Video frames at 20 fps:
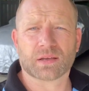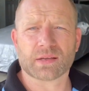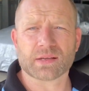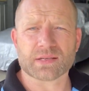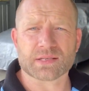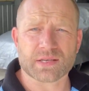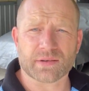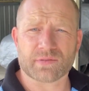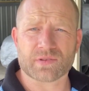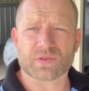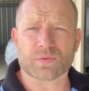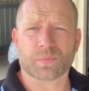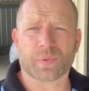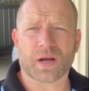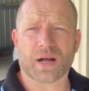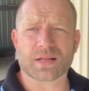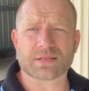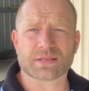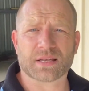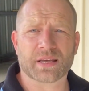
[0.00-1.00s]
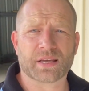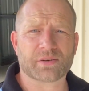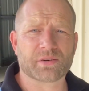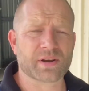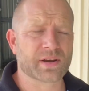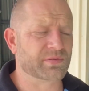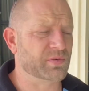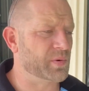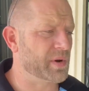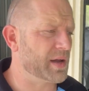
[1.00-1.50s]
except for some parts laying
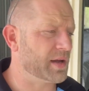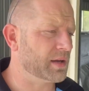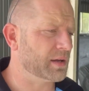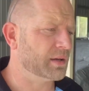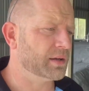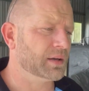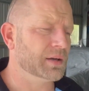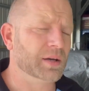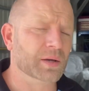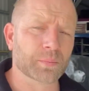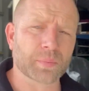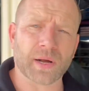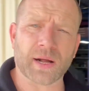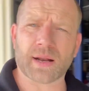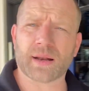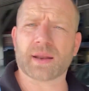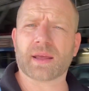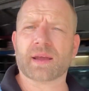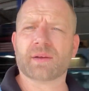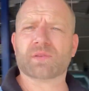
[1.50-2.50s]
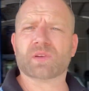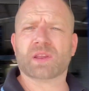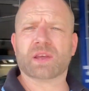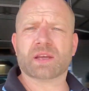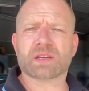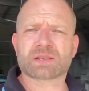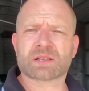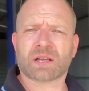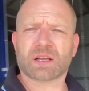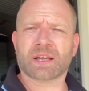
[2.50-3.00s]
around everywhere, but everything
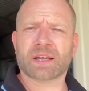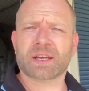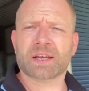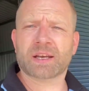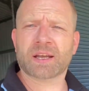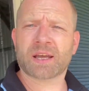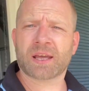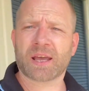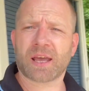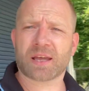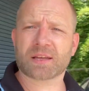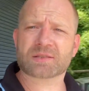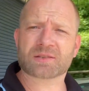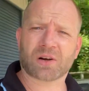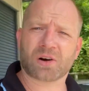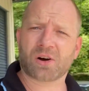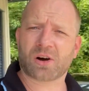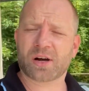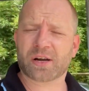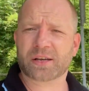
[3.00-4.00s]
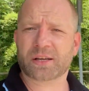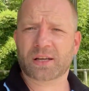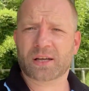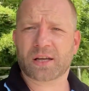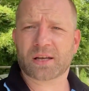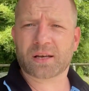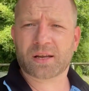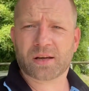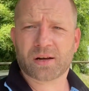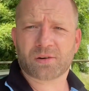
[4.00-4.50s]
is clean and tidy
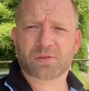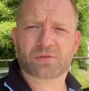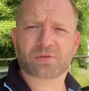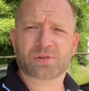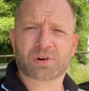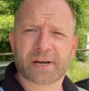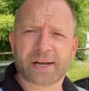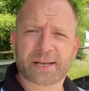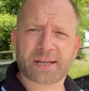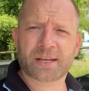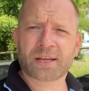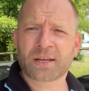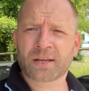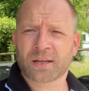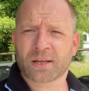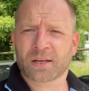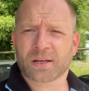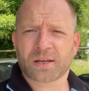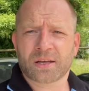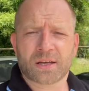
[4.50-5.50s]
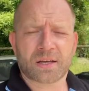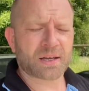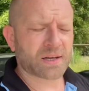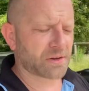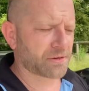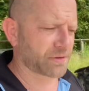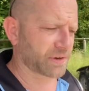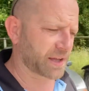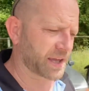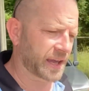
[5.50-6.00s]
and now ready
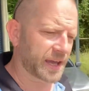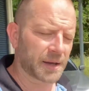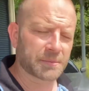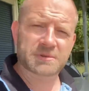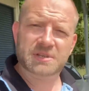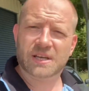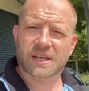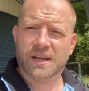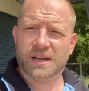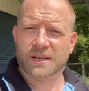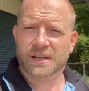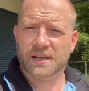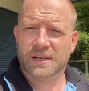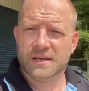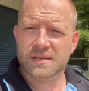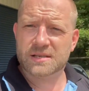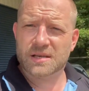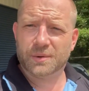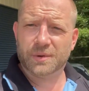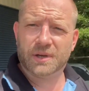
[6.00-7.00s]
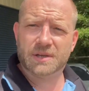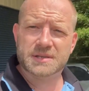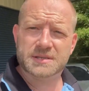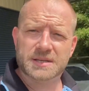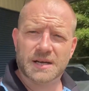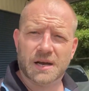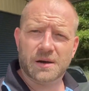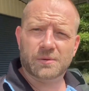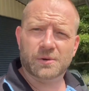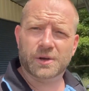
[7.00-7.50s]
for Cam to get here so we can
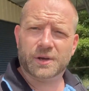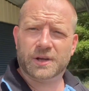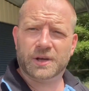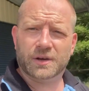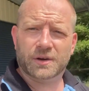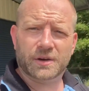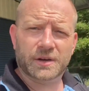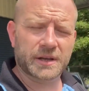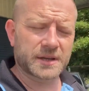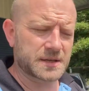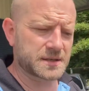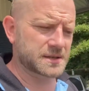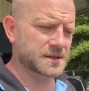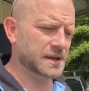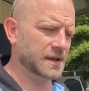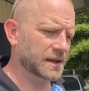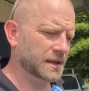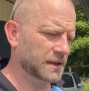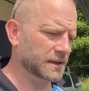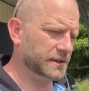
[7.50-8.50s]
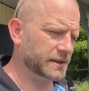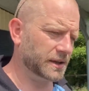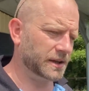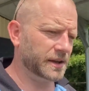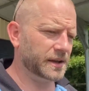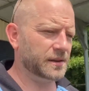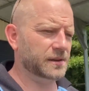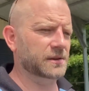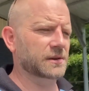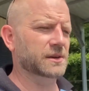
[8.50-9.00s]
start working on his little
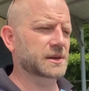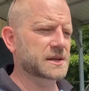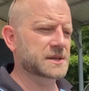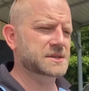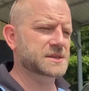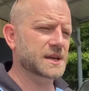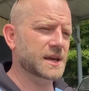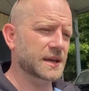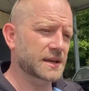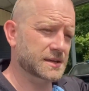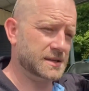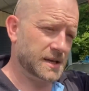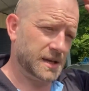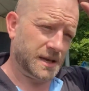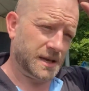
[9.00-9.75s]
E36.